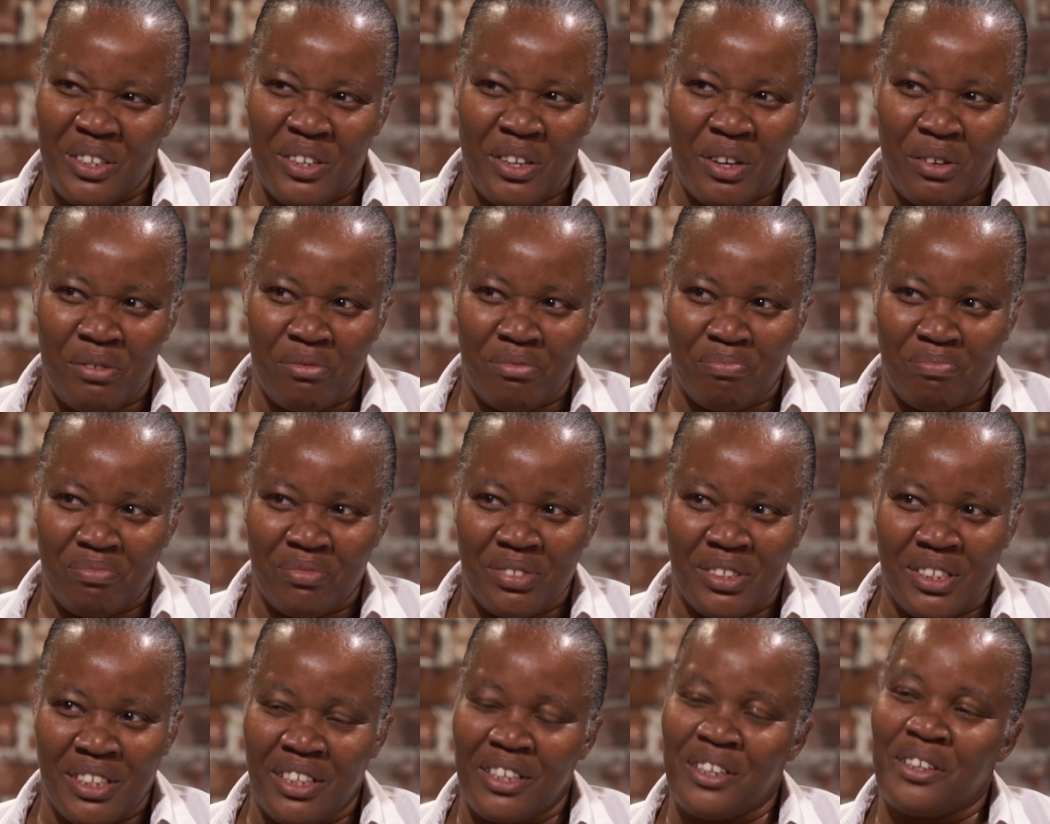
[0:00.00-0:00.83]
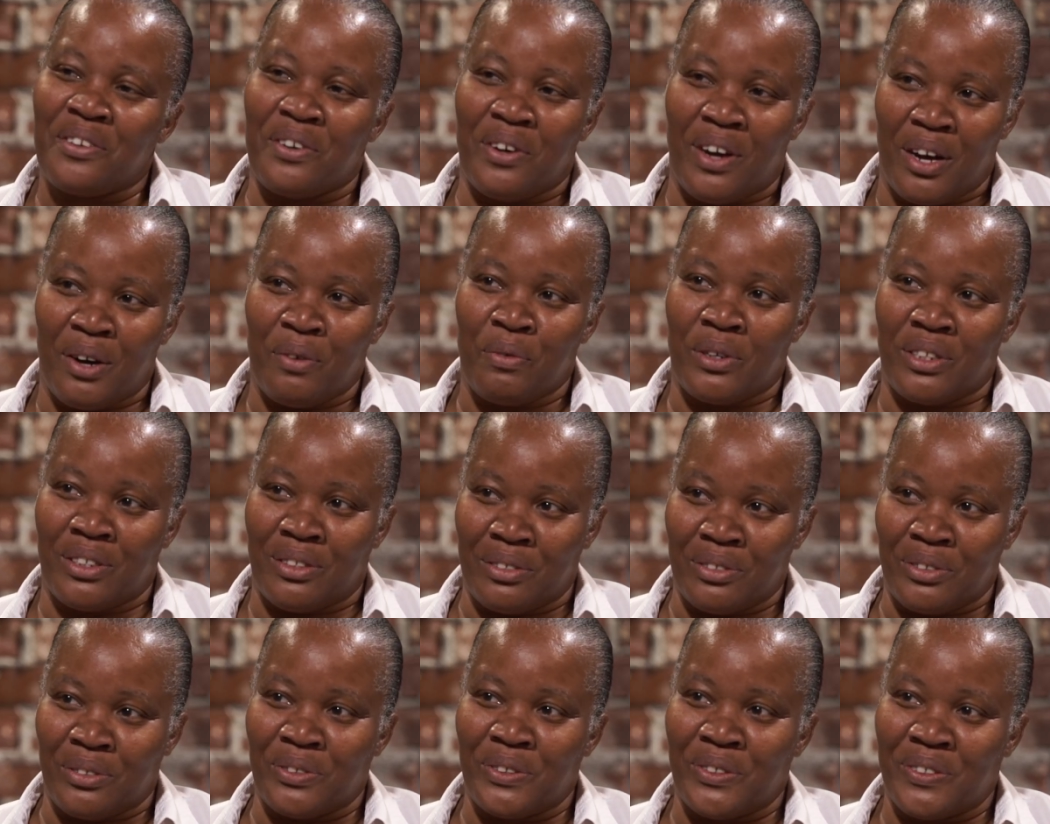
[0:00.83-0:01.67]
know how we
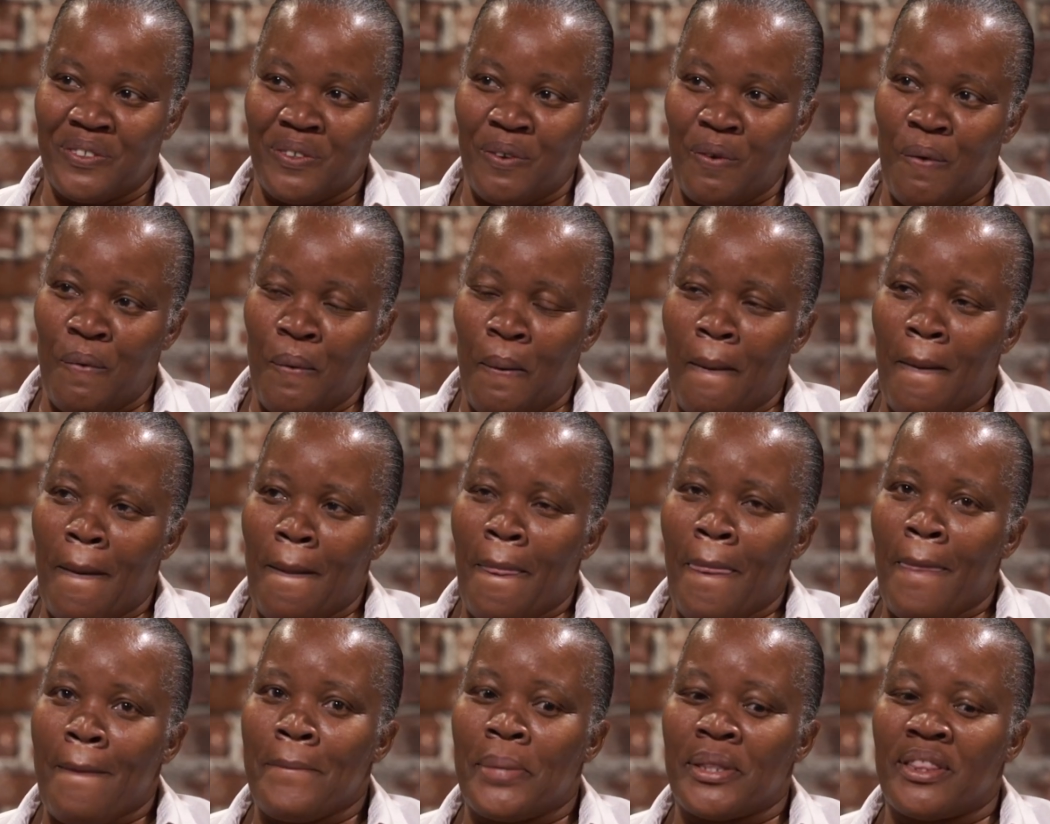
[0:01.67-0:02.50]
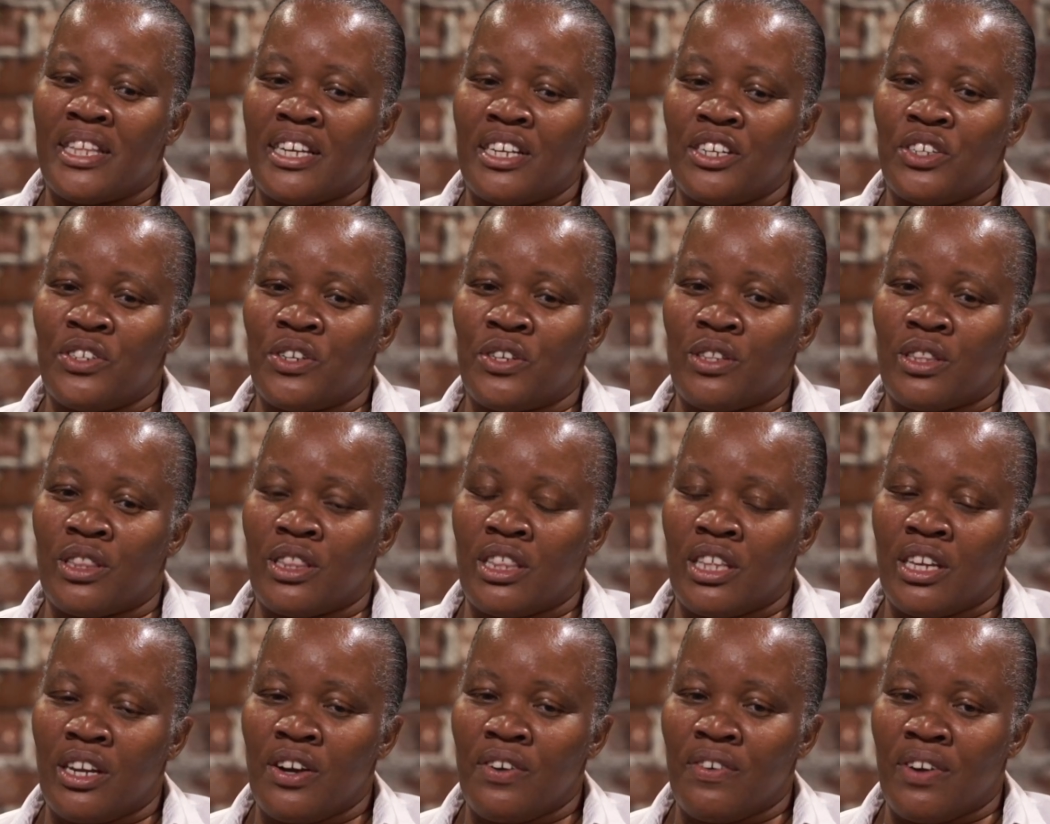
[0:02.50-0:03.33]
do. But then you're
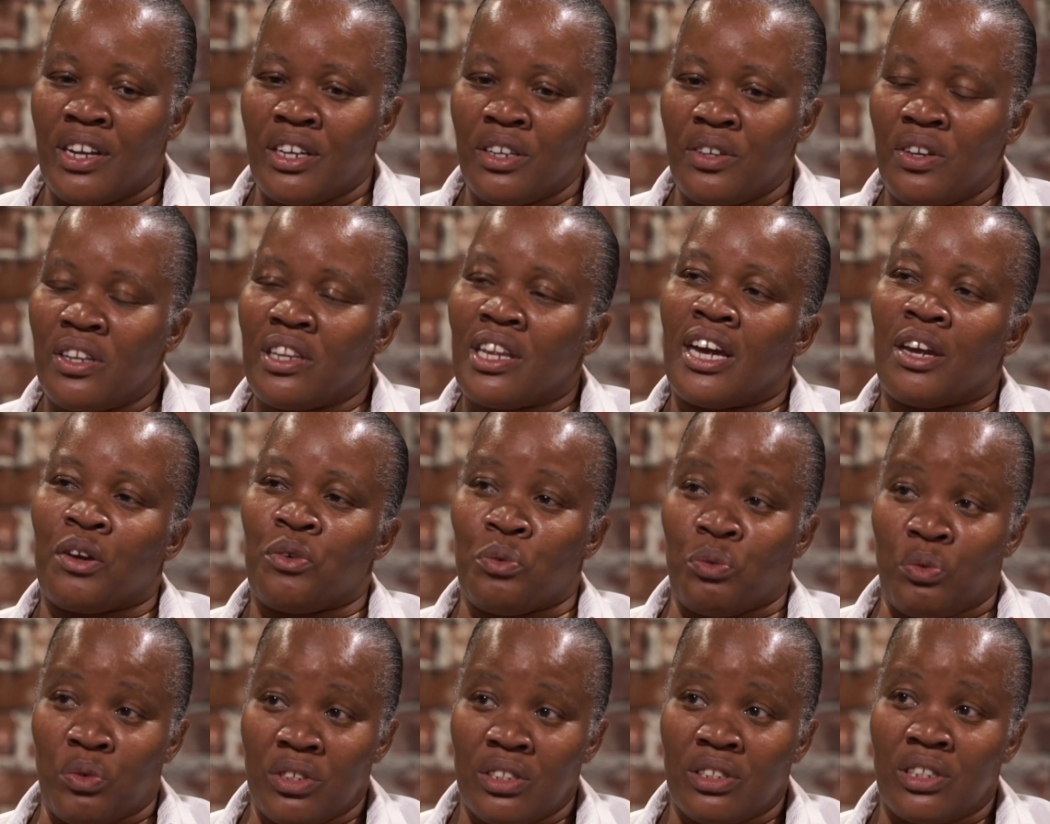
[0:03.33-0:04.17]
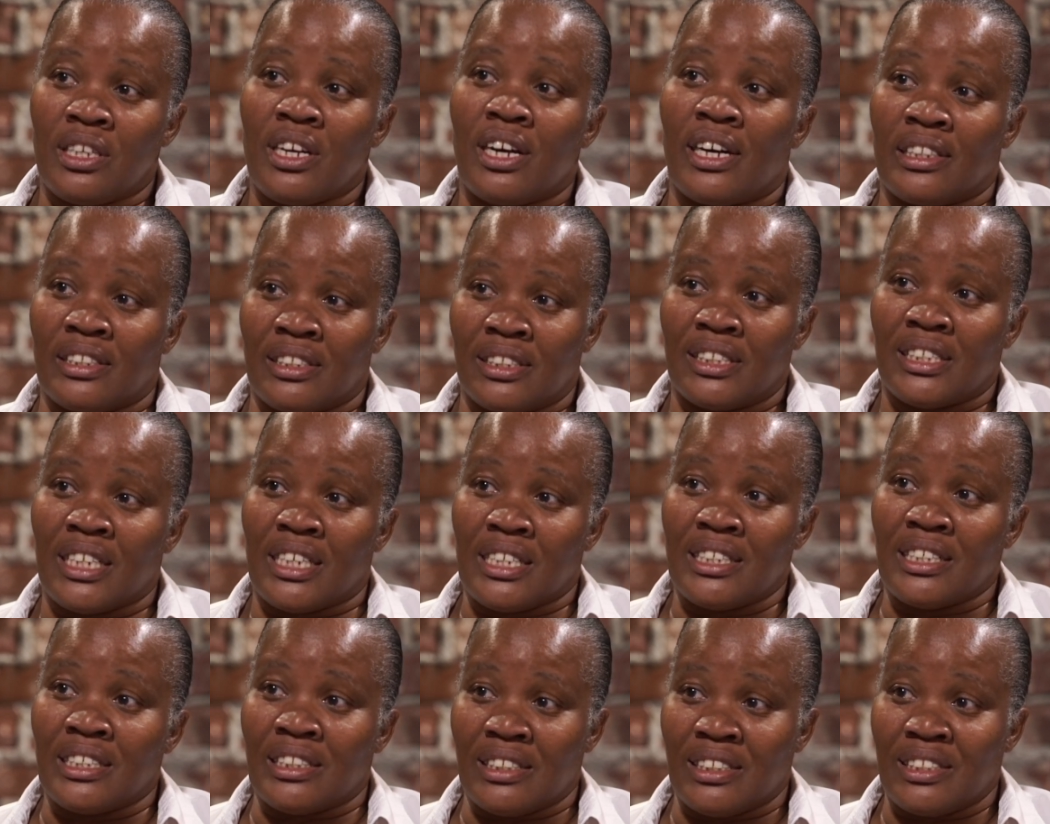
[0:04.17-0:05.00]
there and you're like really on
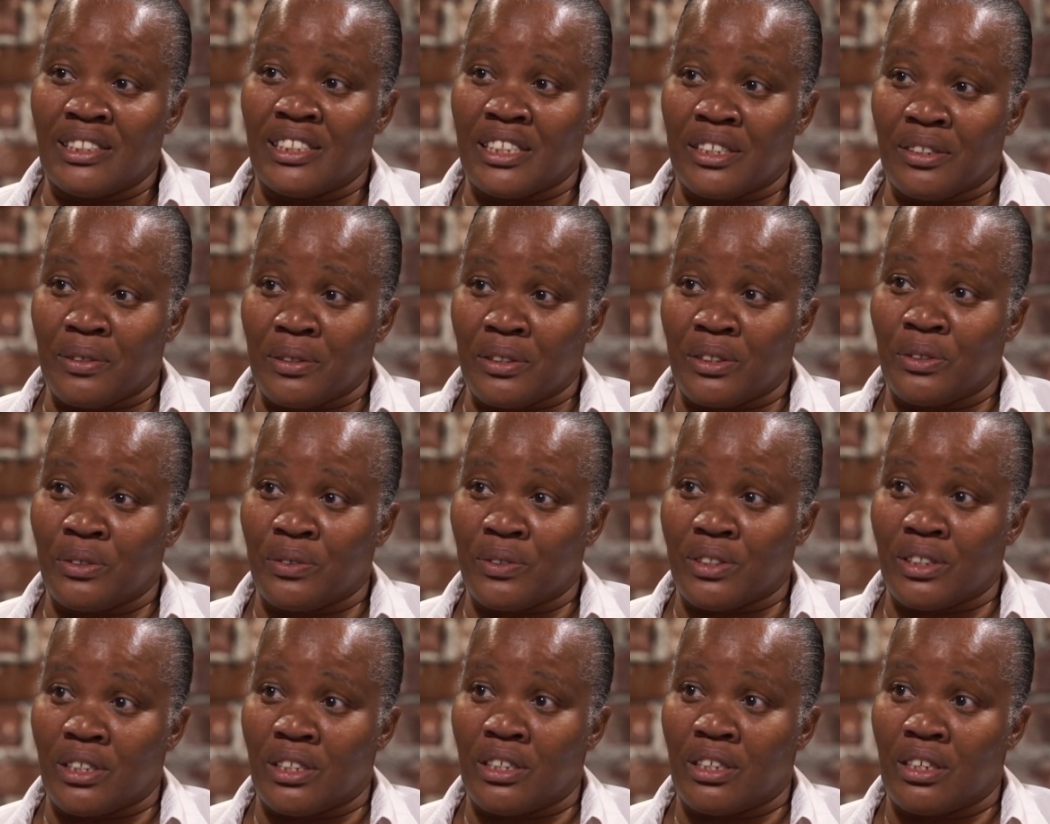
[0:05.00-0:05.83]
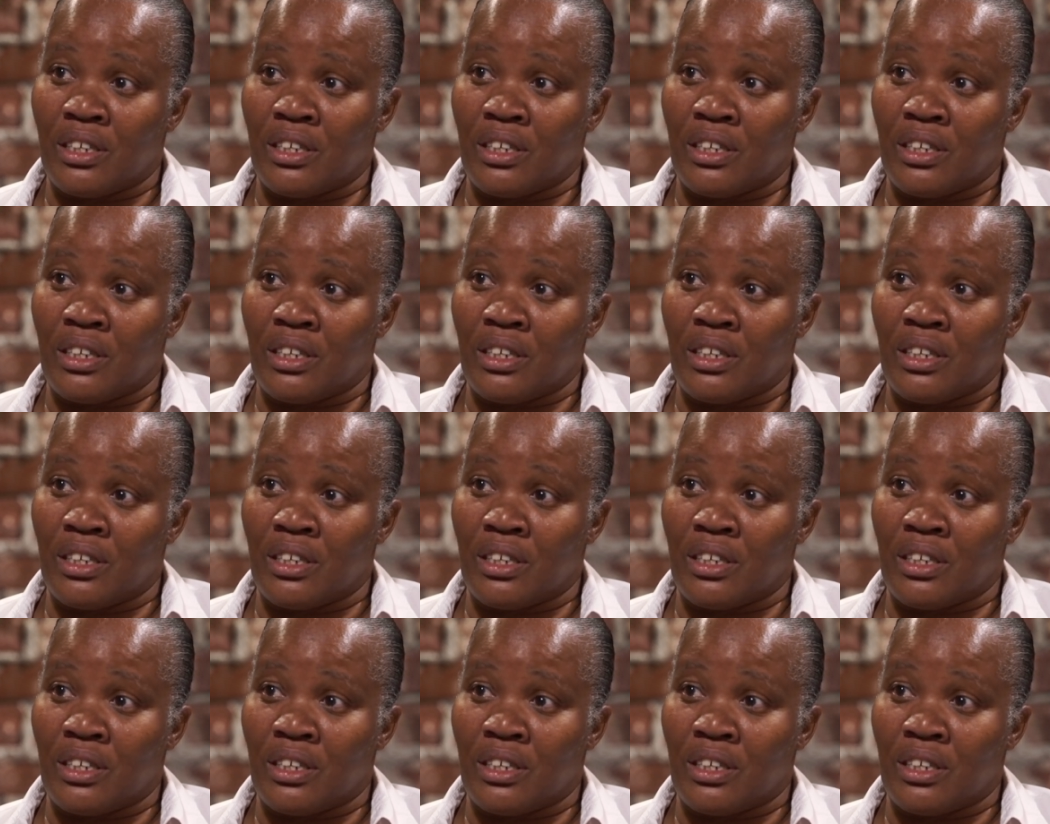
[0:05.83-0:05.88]
Satan's territory.